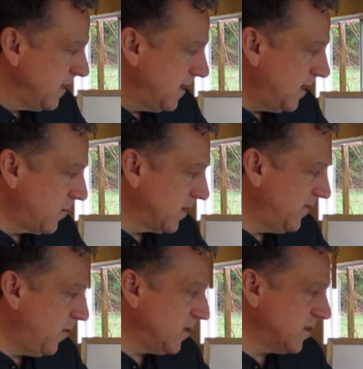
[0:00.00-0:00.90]
We're going to
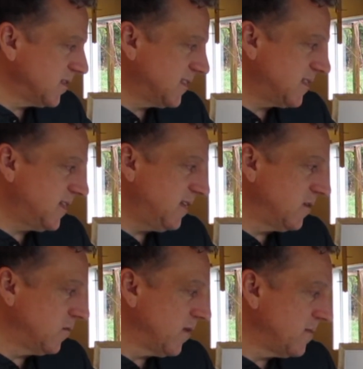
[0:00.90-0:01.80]
focus on 16th
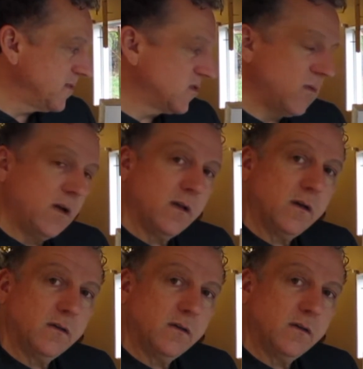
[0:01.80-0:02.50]
note rhythms as well.